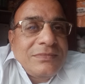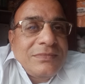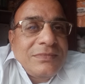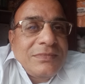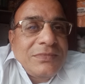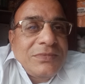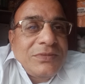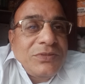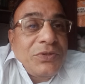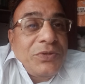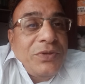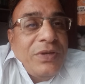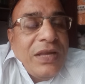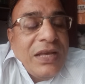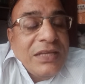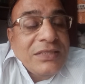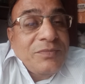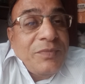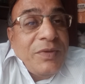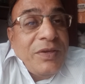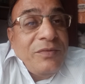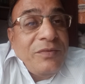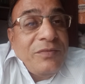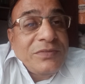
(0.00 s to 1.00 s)
So you'll ask
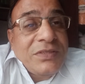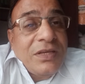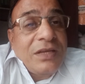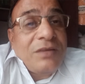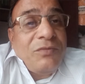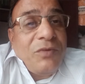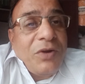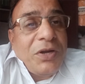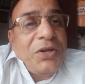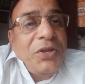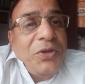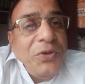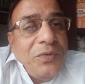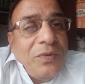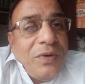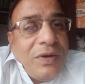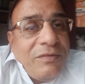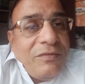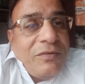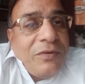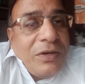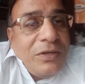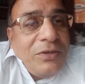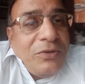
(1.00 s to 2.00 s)
me, sir, what do you want?
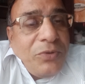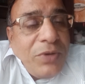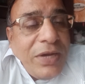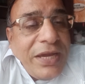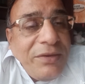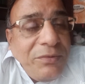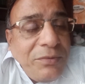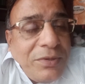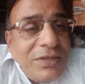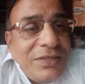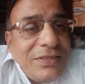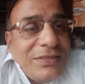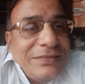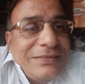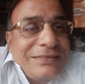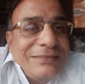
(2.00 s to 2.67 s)
What do I want?